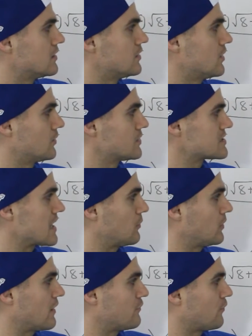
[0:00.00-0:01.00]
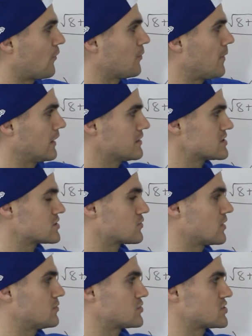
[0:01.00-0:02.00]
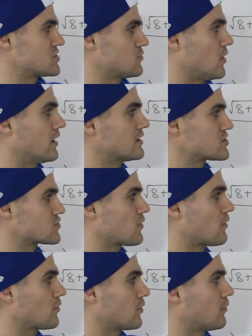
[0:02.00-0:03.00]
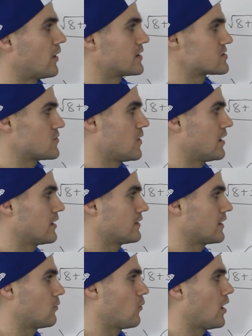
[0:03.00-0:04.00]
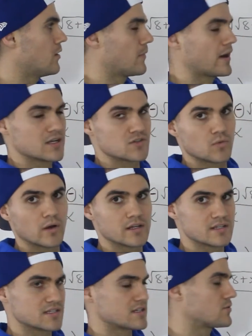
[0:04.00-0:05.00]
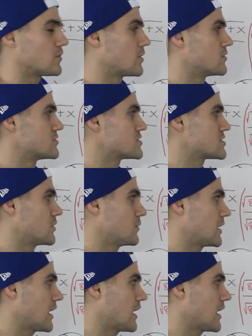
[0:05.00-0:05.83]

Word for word: notice how we'll have 4 minus 3, which is 1, square root of 1 is 1, and then 1 minus 1 is 0. So we